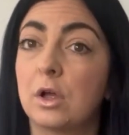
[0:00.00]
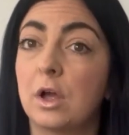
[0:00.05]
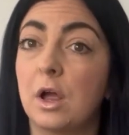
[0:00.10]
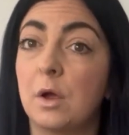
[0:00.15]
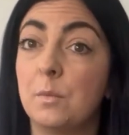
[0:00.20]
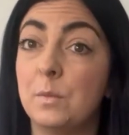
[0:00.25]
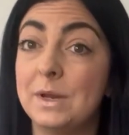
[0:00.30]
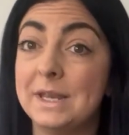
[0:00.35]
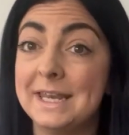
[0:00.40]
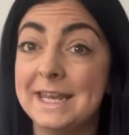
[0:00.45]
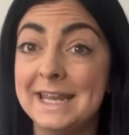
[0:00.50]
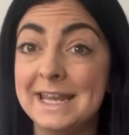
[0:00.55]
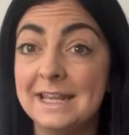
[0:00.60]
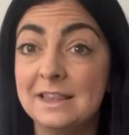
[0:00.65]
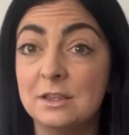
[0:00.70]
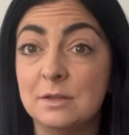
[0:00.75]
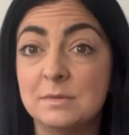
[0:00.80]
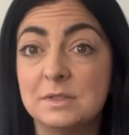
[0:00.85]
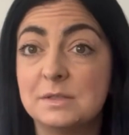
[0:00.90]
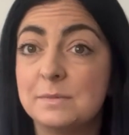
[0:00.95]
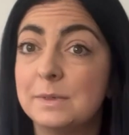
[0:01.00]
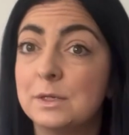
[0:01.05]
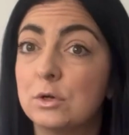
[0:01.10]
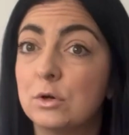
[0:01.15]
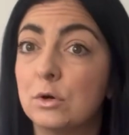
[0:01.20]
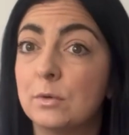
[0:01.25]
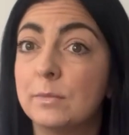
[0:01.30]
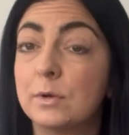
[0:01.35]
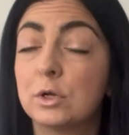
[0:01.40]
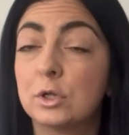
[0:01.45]
and we need them to
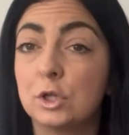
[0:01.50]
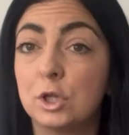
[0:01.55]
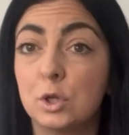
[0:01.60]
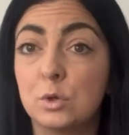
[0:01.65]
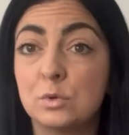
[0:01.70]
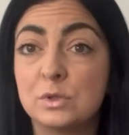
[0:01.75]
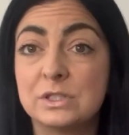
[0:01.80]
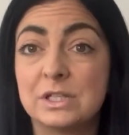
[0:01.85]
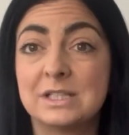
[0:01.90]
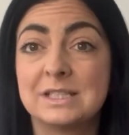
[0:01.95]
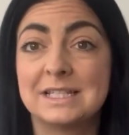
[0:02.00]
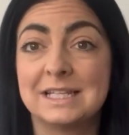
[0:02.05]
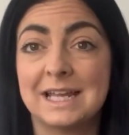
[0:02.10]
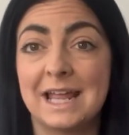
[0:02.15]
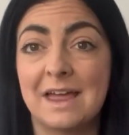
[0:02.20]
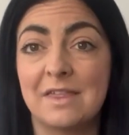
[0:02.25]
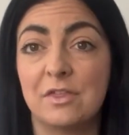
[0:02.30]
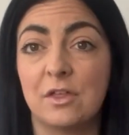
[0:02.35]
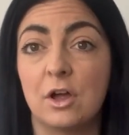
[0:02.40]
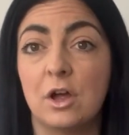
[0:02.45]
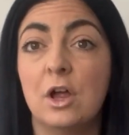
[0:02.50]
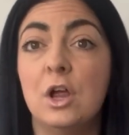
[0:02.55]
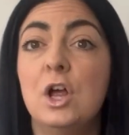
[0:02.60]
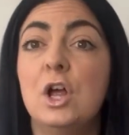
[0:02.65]
become closer together